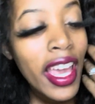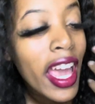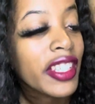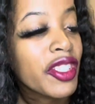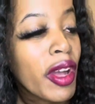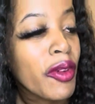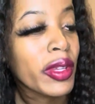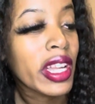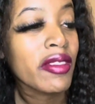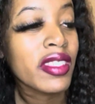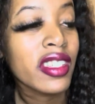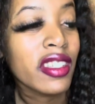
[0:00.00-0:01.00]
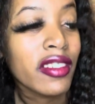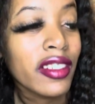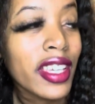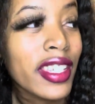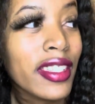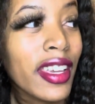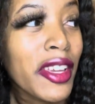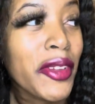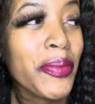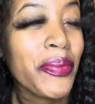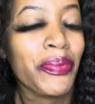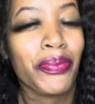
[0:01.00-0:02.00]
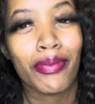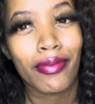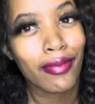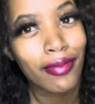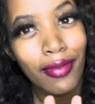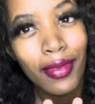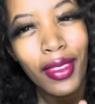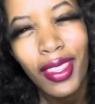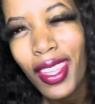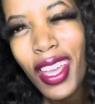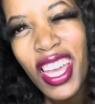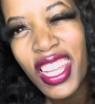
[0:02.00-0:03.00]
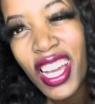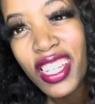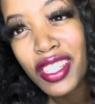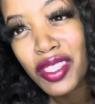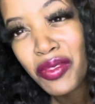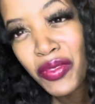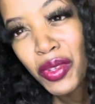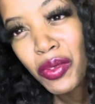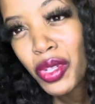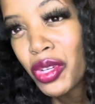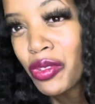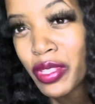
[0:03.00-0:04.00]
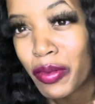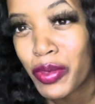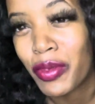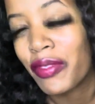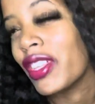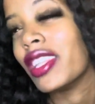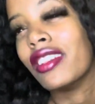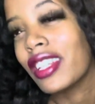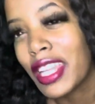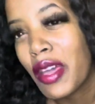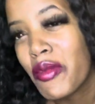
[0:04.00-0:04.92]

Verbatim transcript: so I went out to dinner last night and I could just feel the girls I was with like looking at